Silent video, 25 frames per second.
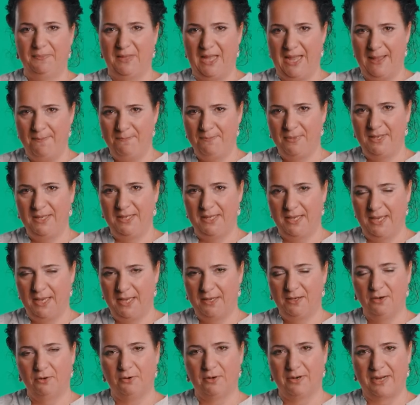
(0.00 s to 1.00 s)

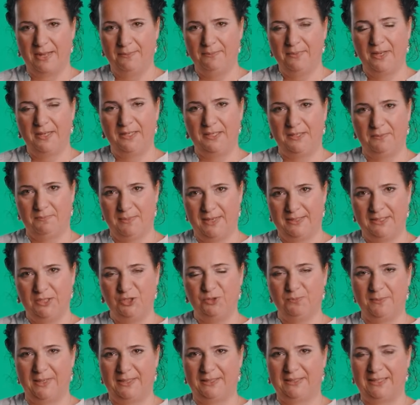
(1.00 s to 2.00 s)
MBA or MA in
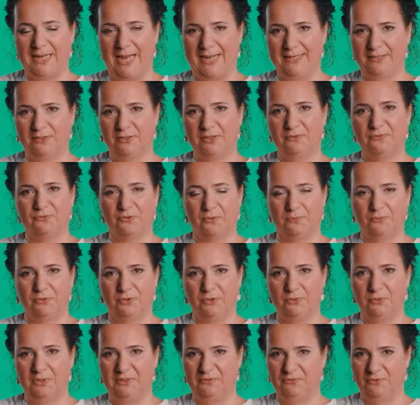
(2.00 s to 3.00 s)
Management title from the
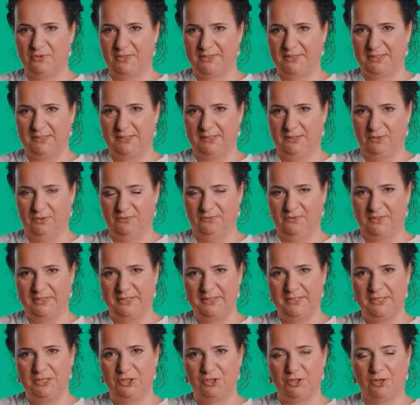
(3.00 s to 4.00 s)
University of
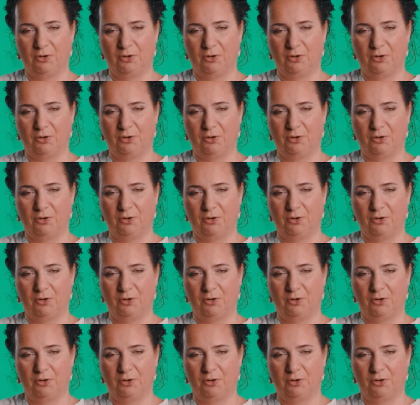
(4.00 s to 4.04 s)
Greenwich,